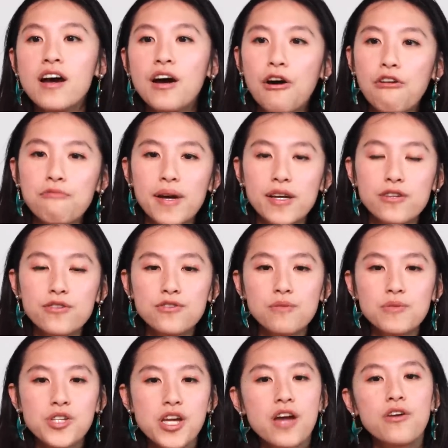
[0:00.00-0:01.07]
of my
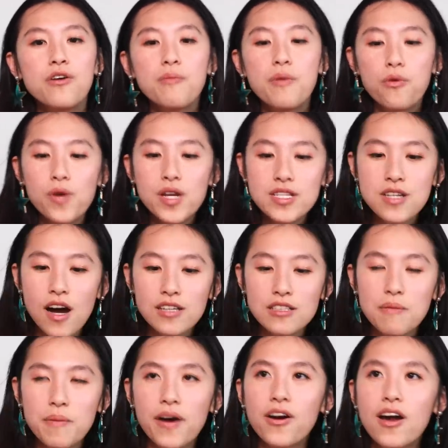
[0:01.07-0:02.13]
YouTube channel, but we talked
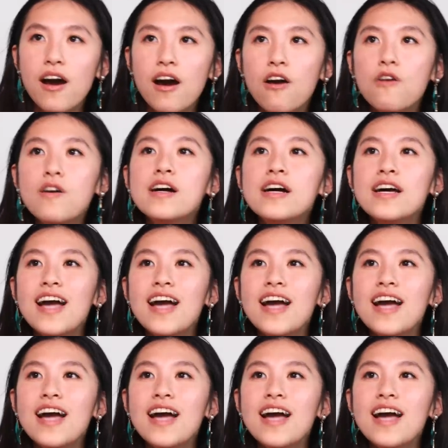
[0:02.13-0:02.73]
about how